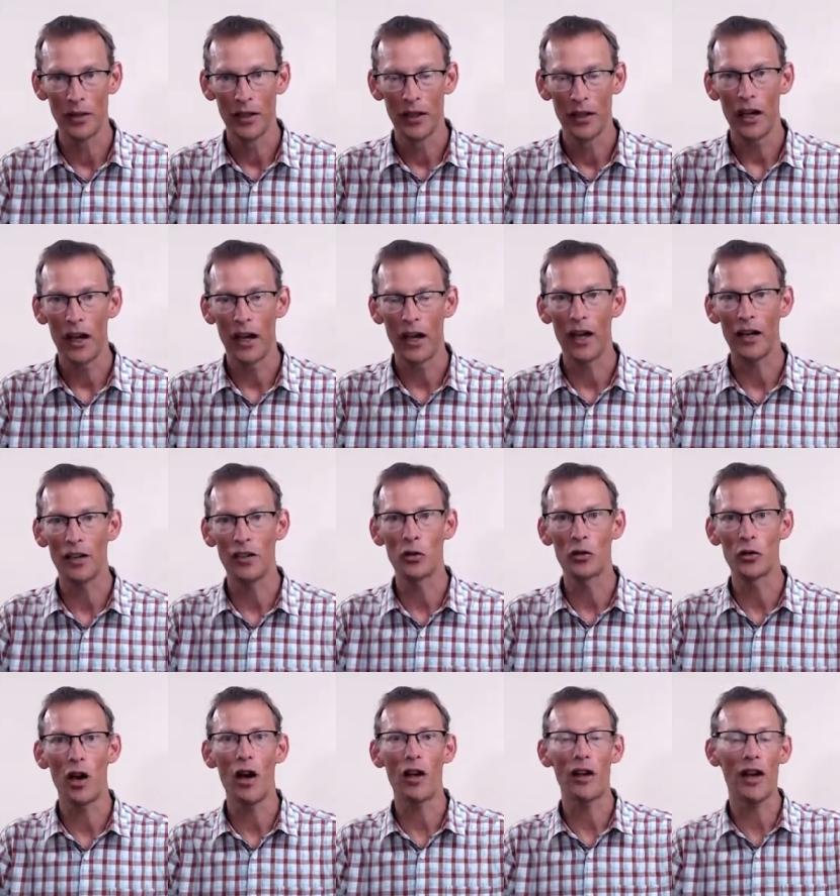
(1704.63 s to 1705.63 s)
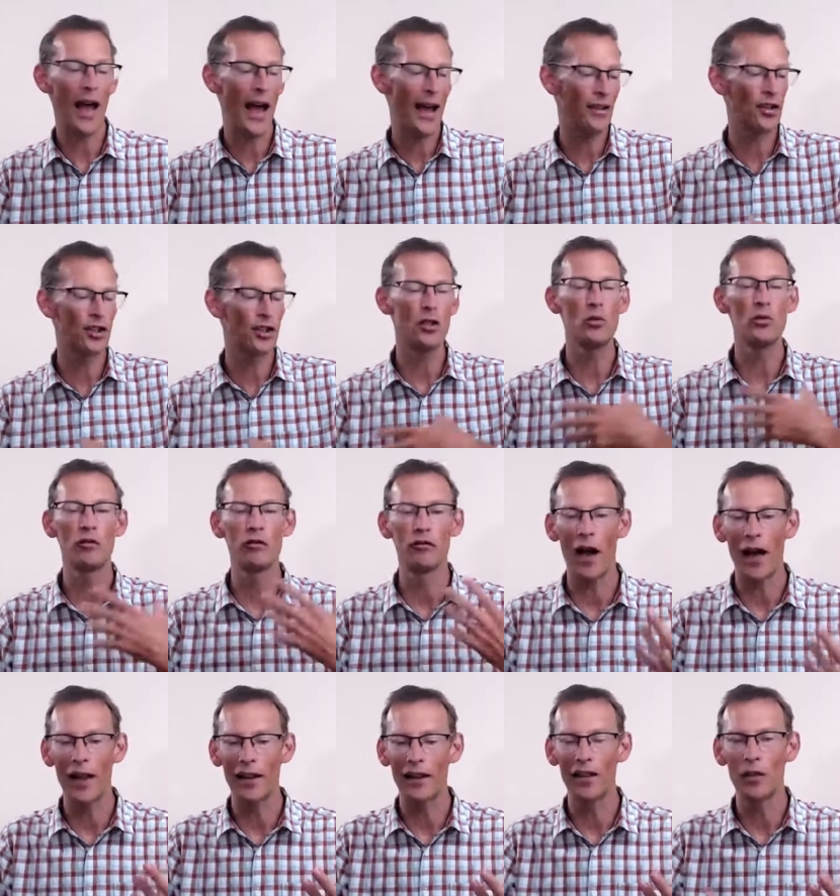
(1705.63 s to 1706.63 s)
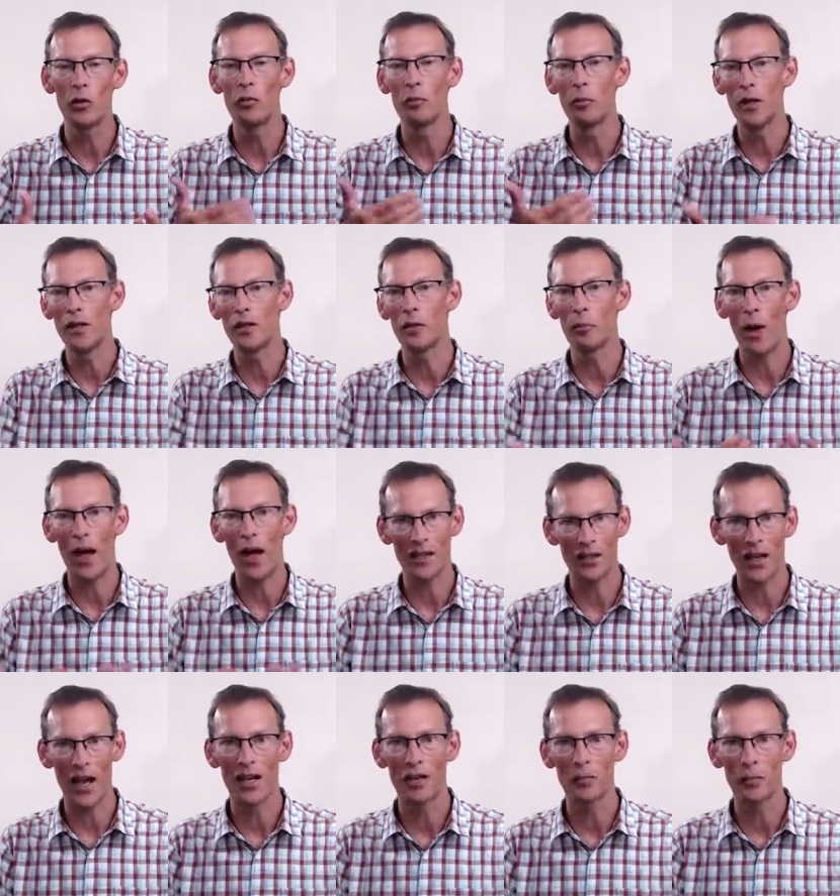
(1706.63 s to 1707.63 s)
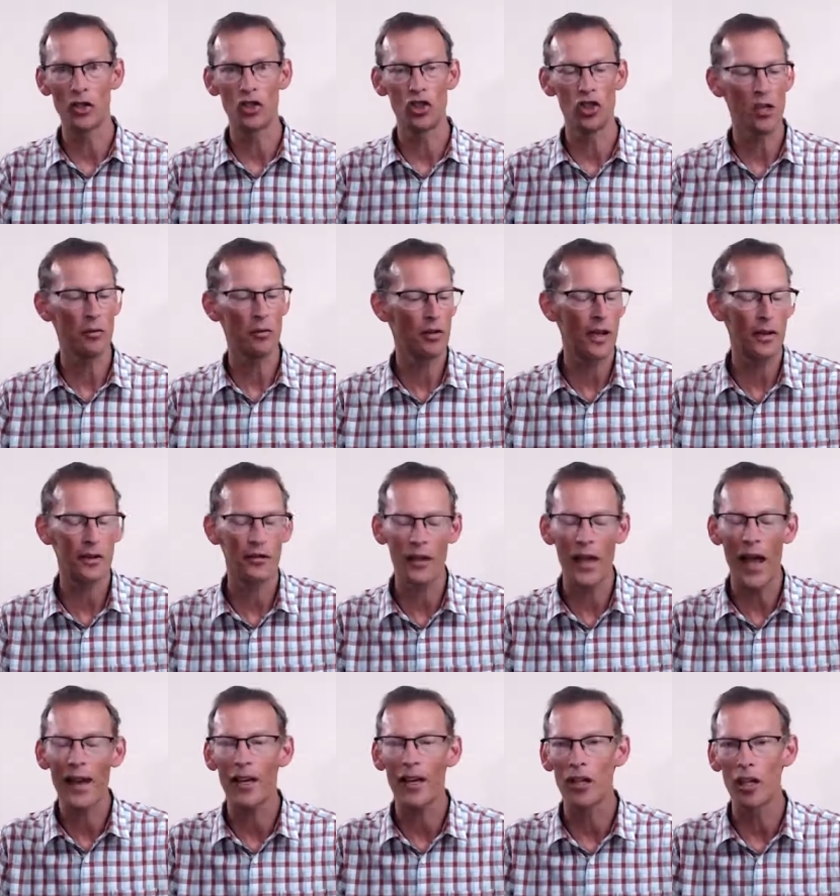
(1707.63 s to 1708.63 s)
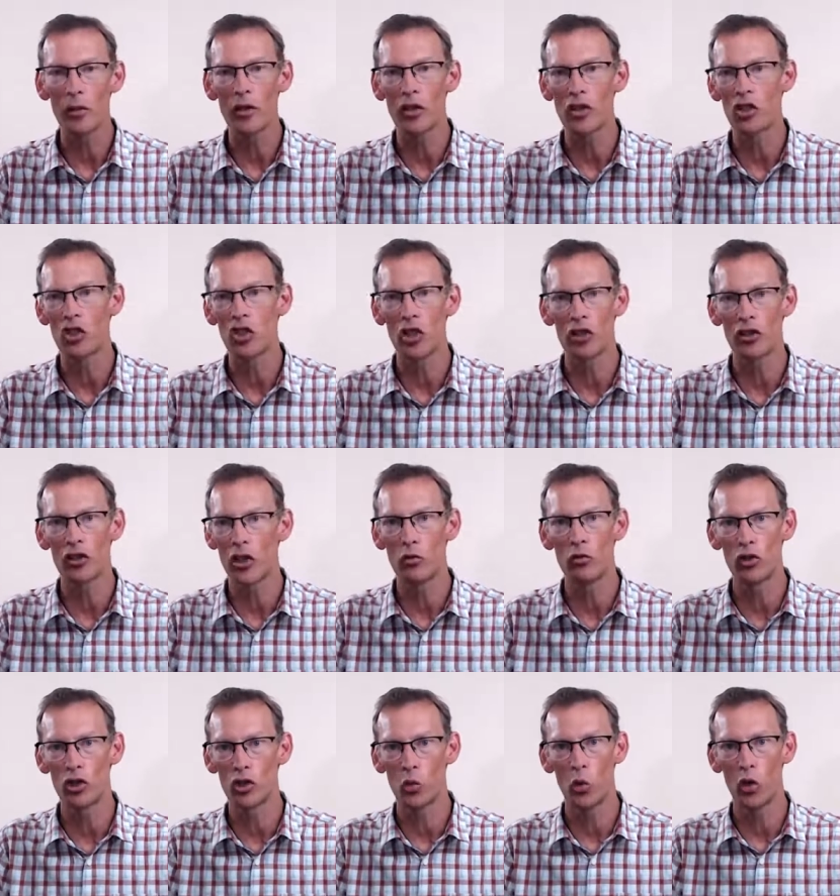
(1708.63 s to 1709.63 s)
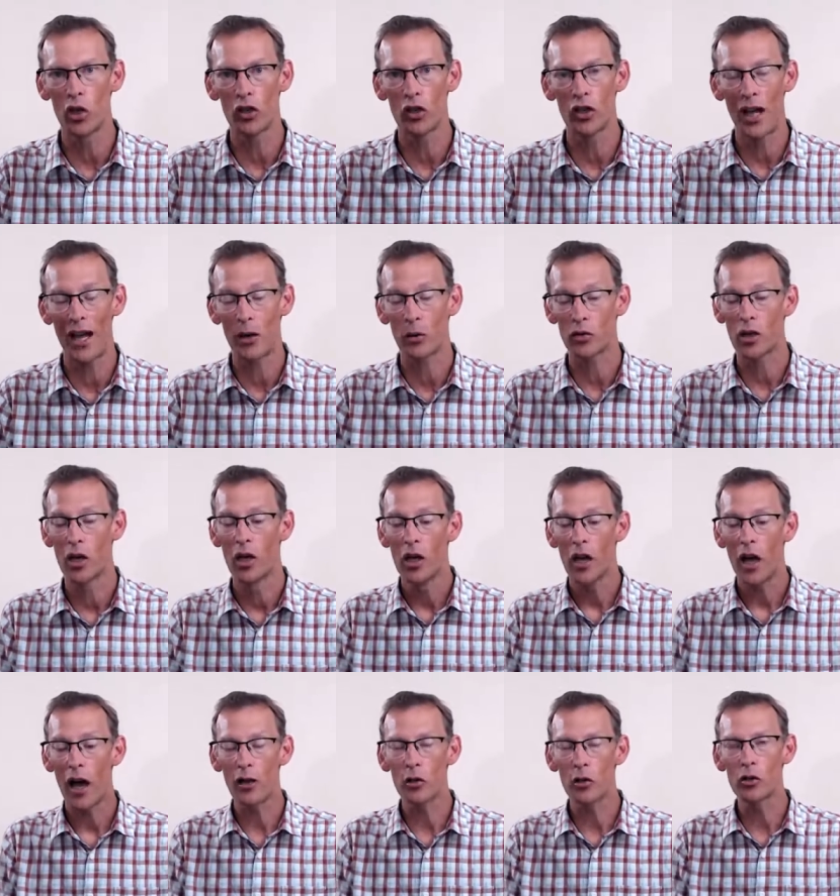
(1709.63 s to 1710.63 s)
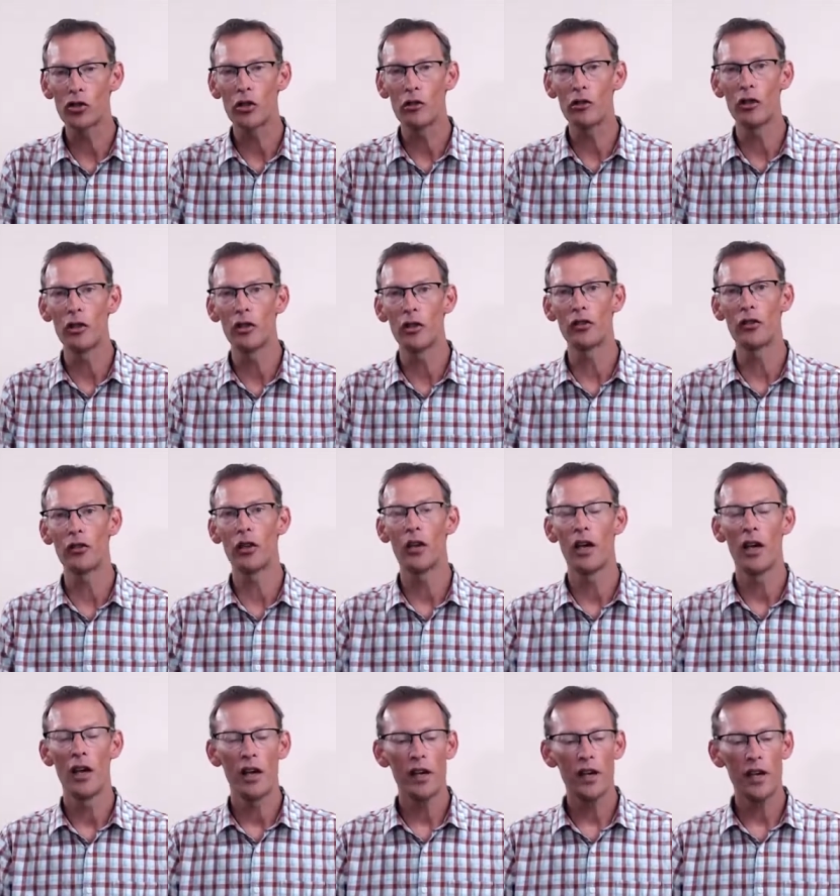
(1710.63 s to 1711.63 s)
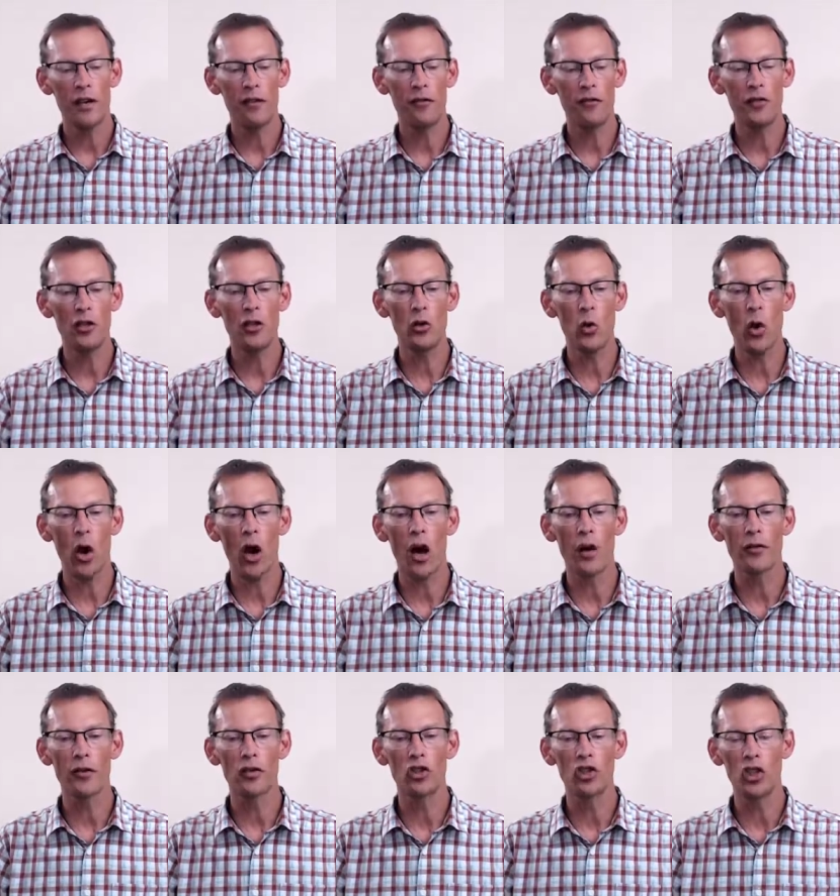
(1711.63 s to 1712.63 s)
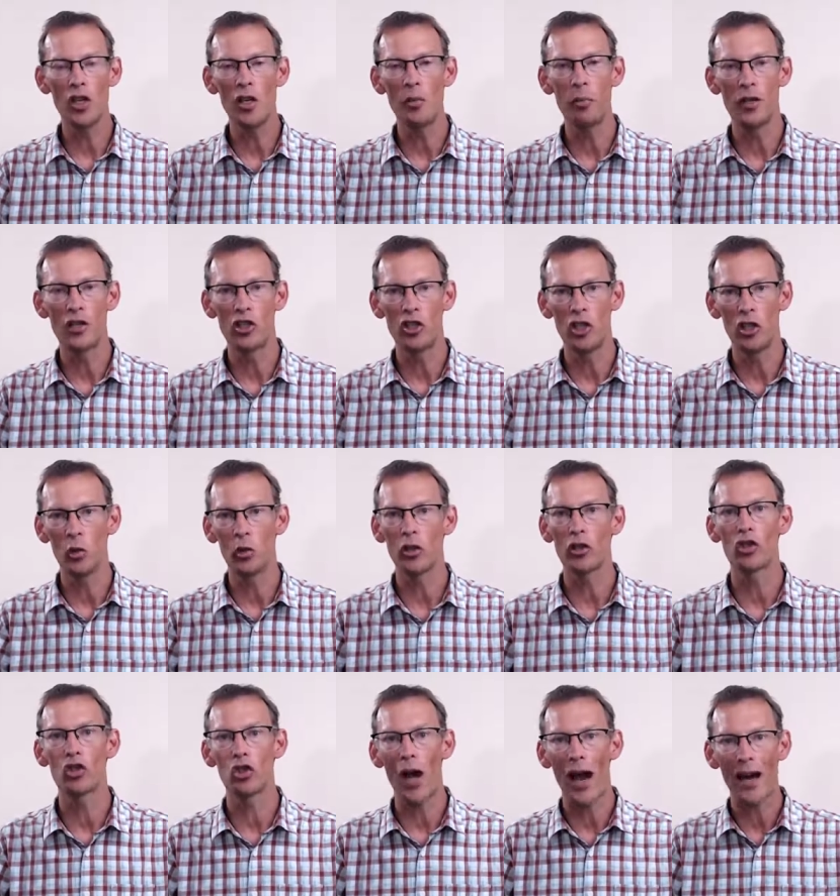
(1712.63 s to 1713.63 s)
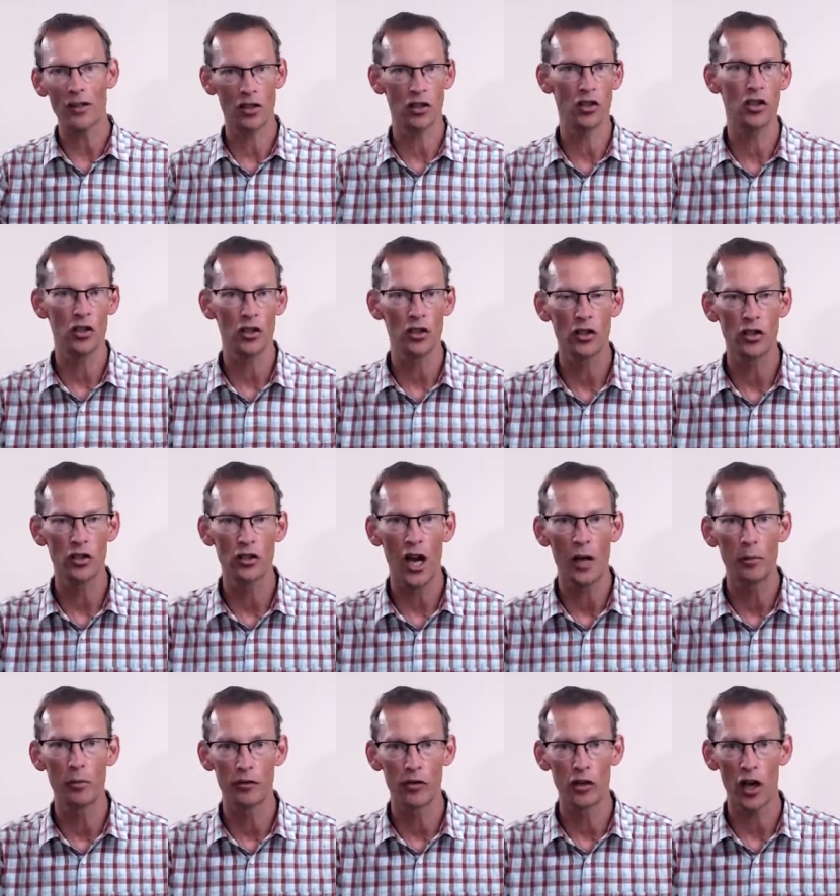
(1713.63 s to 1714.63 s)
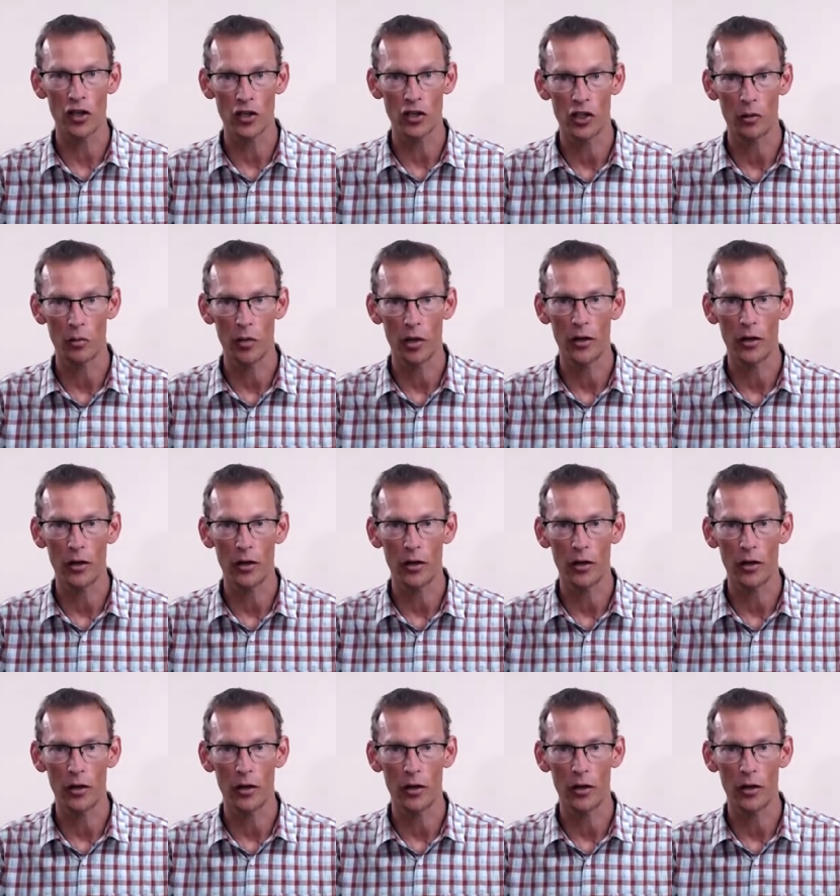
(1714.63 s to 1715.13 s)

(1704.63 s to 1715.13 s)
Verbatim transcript: Uh, you can't add huge value and be the best and be cheap. The, the economics just don't just work out. I also learned that if you are the cheapest, you will attract a certain type of customer.